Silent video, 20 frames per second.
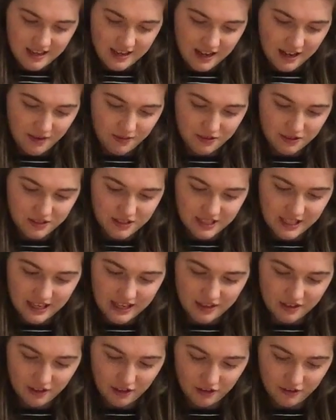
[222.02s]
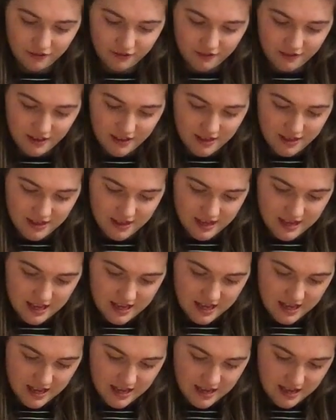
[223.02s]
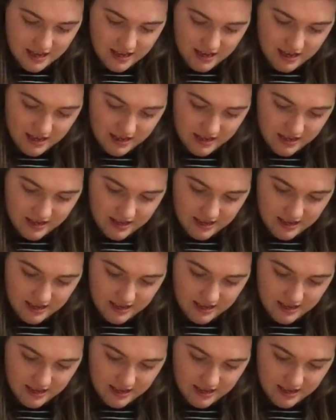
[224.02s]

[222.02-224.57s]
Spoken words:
How to take off the